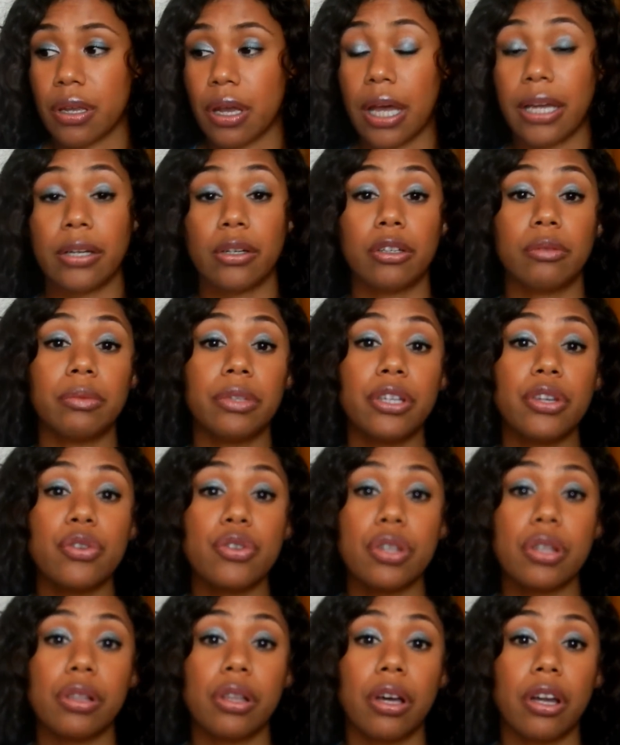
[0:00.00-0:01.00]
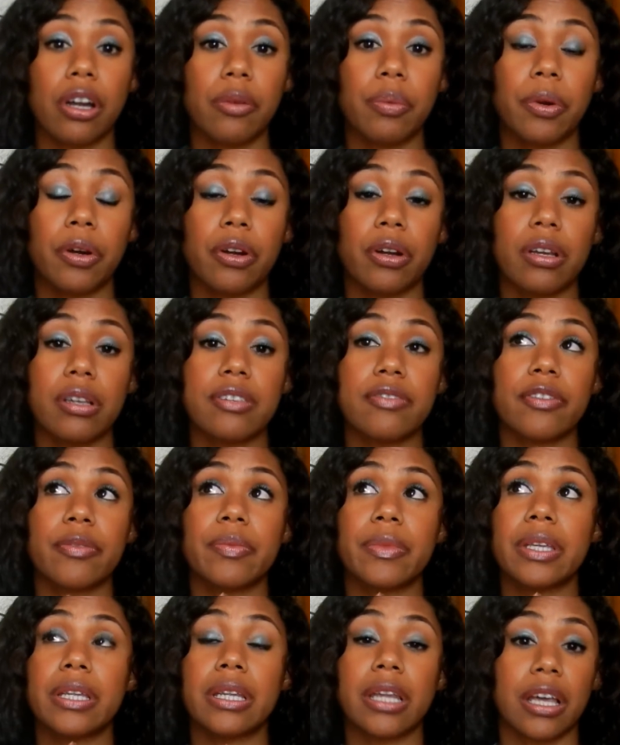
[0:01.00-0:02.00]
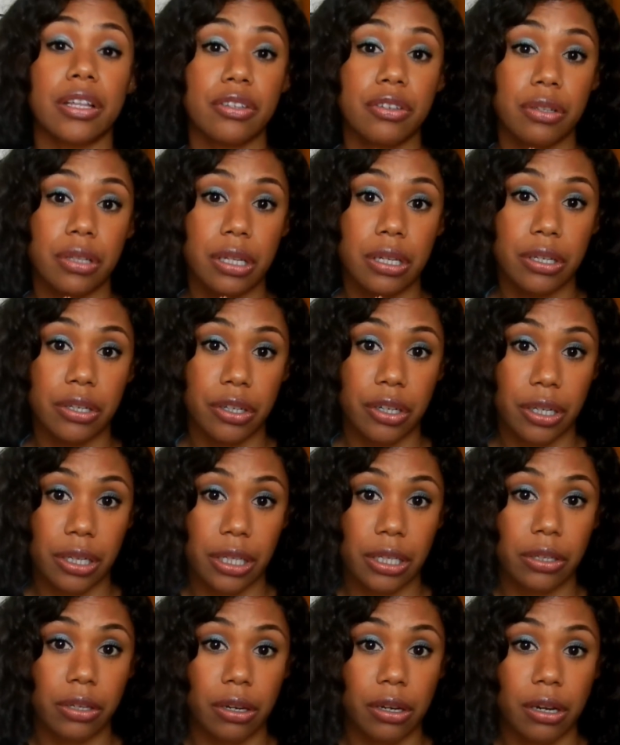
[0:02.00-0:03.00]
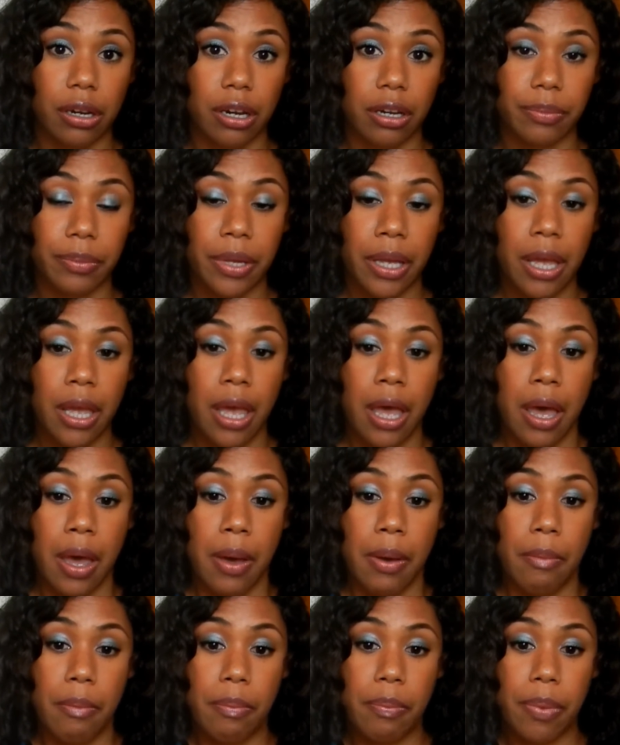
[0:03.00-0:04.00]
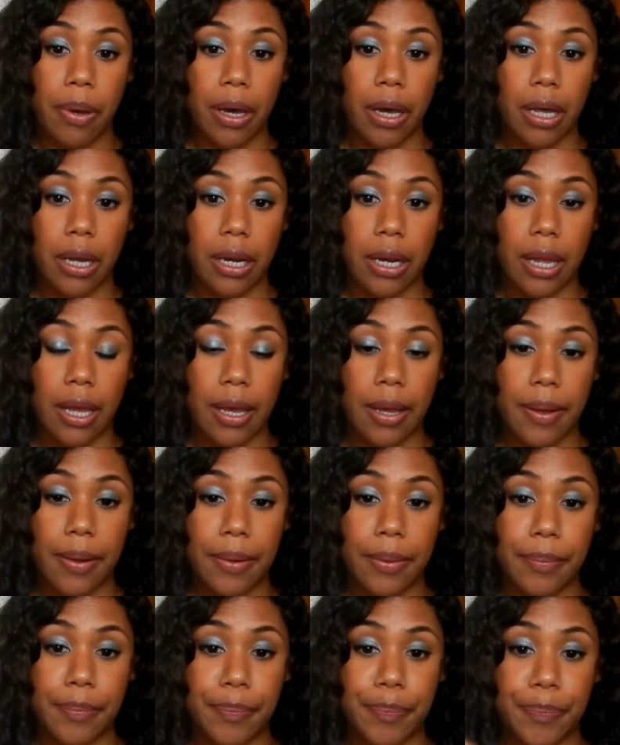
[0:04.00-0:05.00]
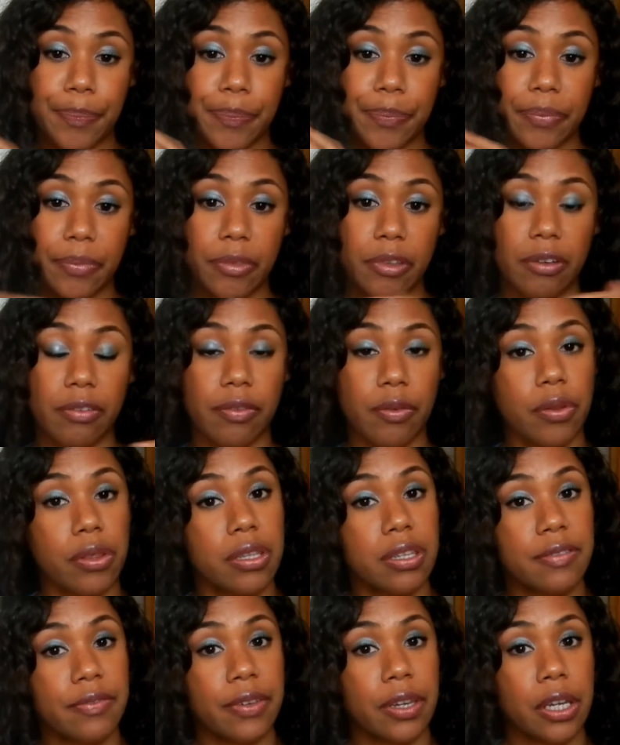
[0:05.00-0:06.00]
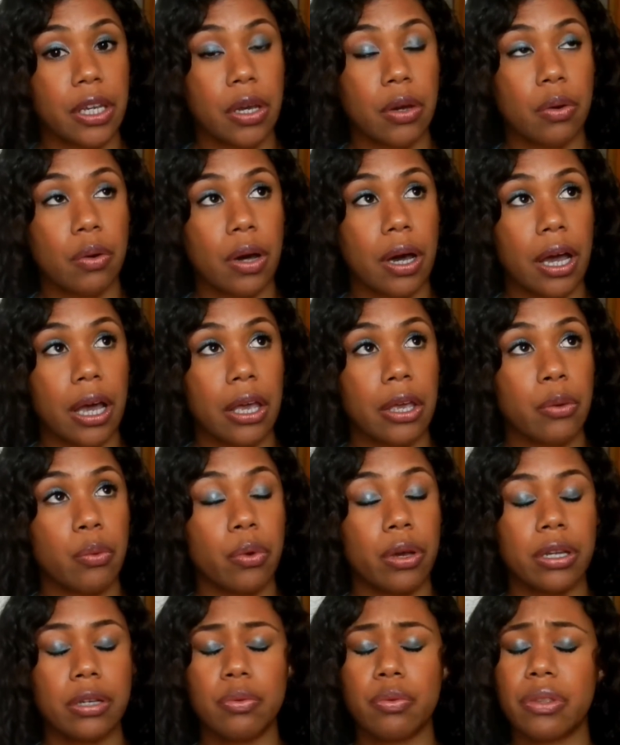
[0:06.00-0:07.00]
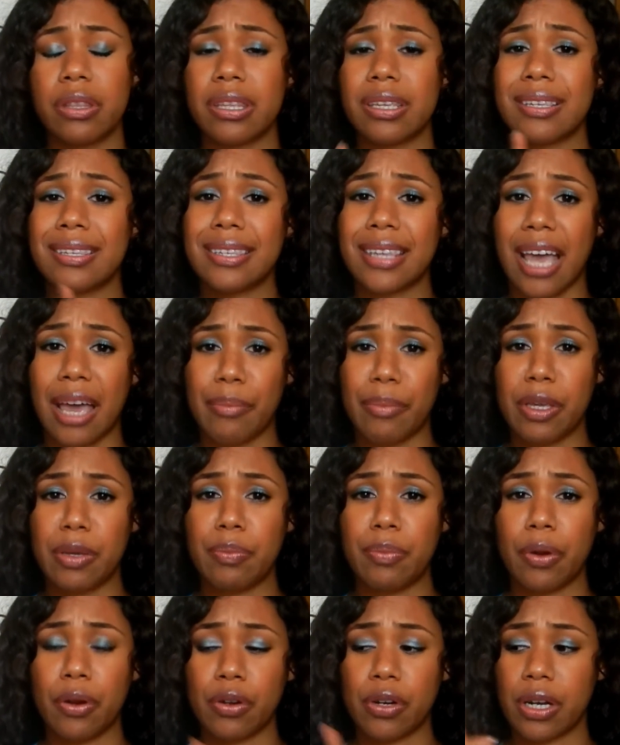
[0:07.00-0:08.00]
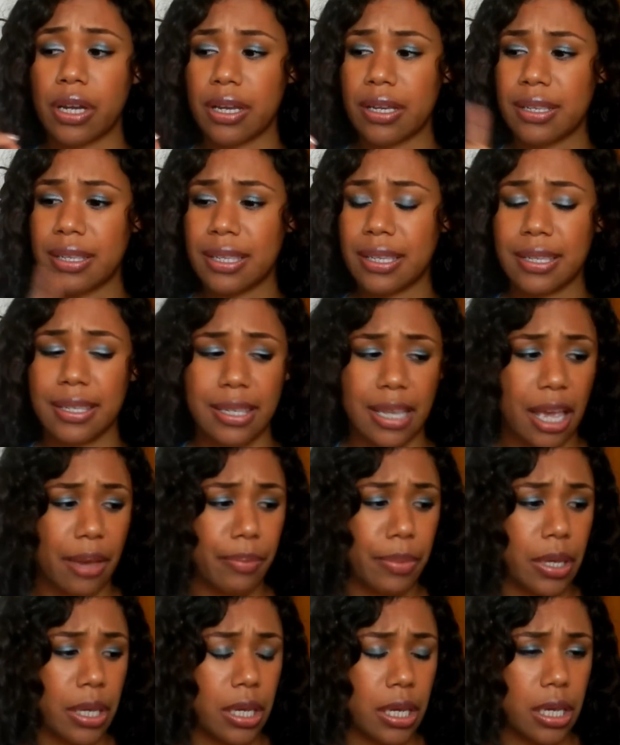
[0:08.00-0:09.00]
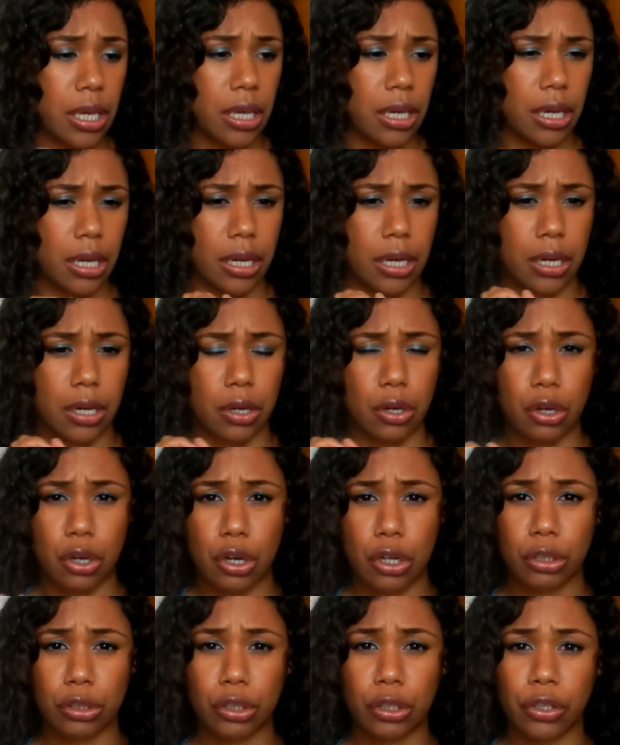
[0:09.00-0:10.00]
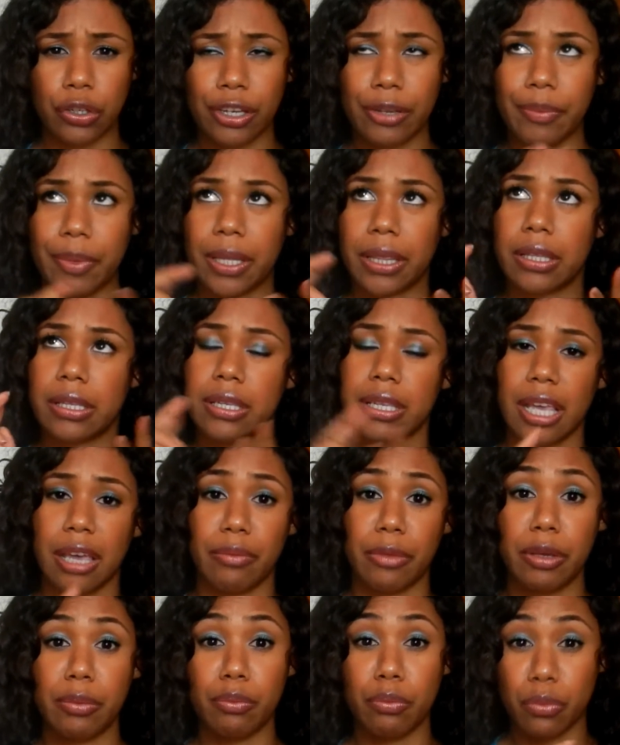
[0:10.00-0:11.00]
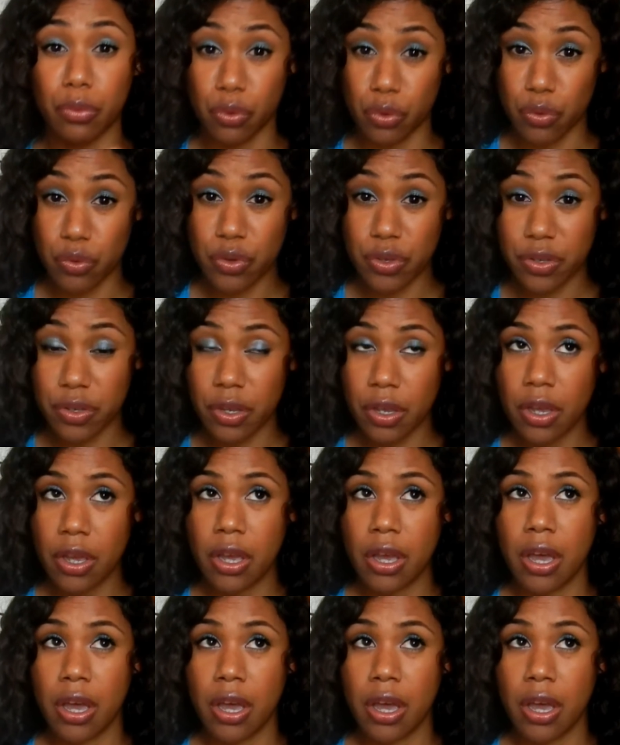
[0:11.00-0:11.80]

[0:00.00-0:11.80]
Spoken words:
normally use a lot of products from the naturallycurly.com, but for this video I went with the Samy products, the Samy curl cream and the Samy mousse,